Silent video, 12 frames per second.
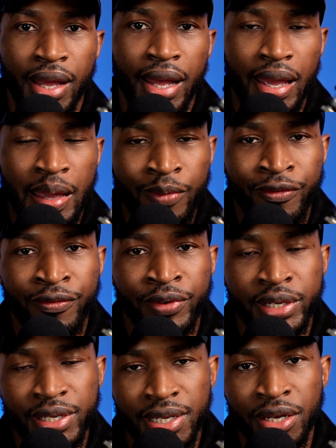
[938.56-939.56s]
every
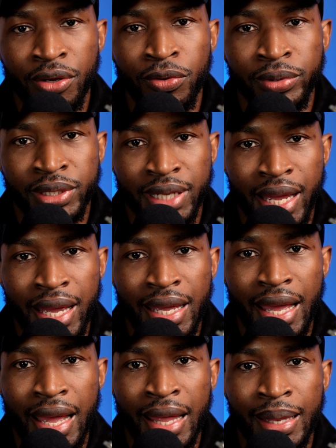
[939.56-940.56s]
single day,
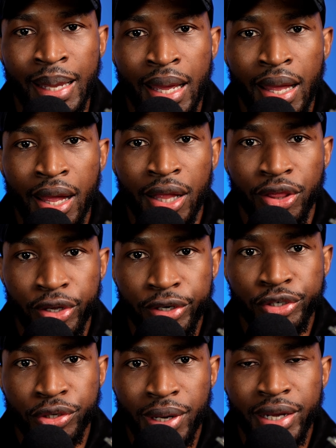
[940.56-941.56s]
and they're
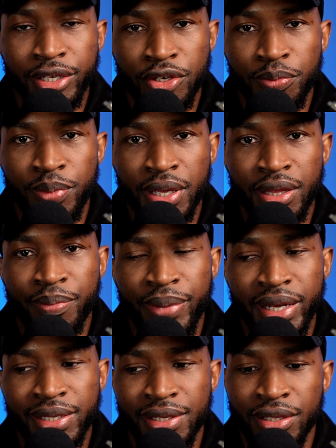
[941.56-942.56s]
trying to be the
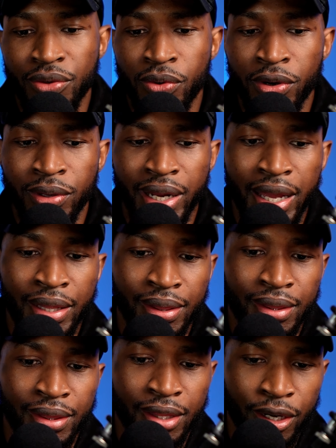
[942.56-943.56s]
best in the world.
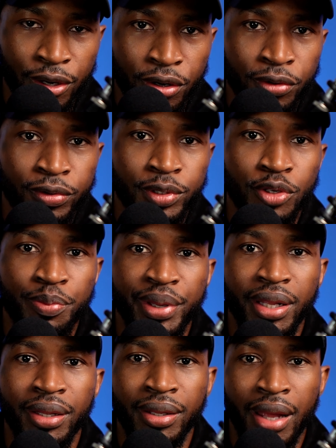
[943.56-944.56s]
And there are going to be
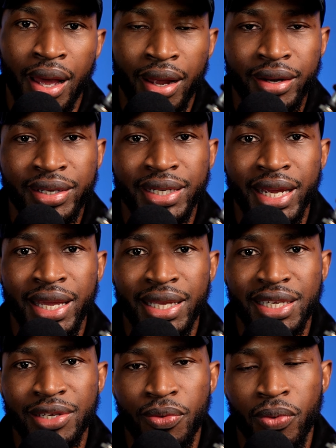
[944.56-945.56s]
a lot of
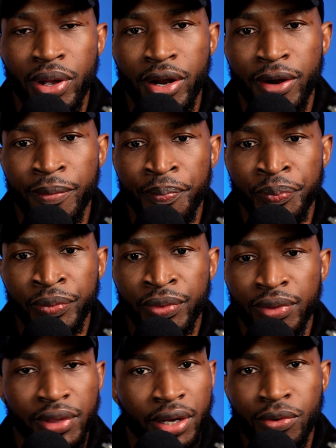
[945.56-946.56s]
days where
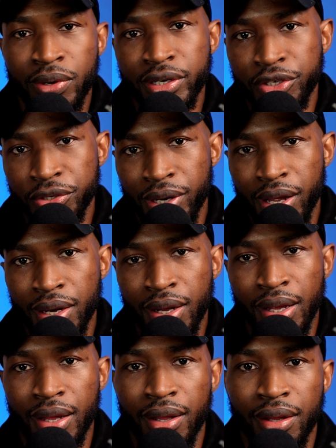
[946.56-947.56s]
they don't want to train,
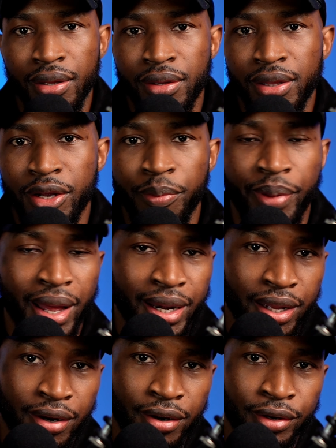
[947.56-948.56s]
their
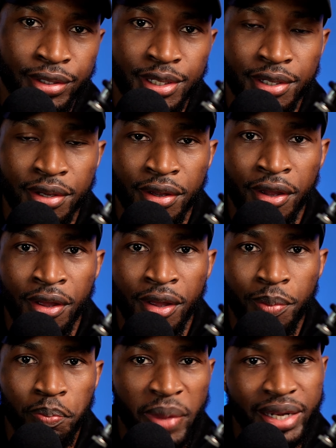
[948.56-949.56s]
body hurts,
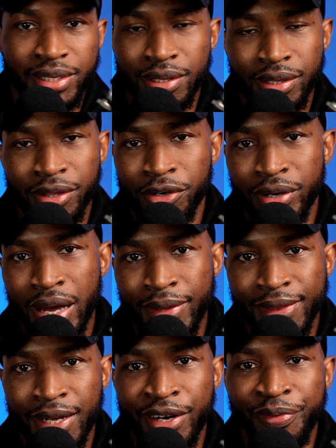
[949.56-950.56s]
mentally they're
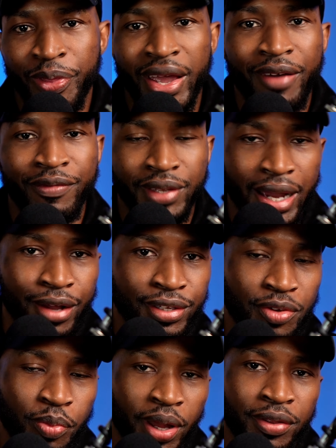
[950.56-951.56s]
not there, they have
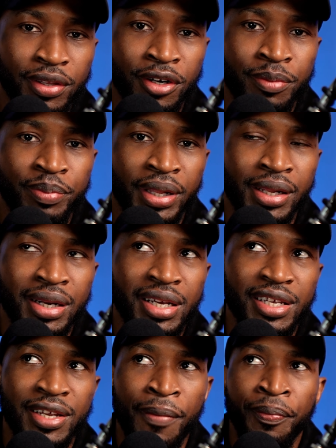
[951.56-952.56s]
doubts about their abilities.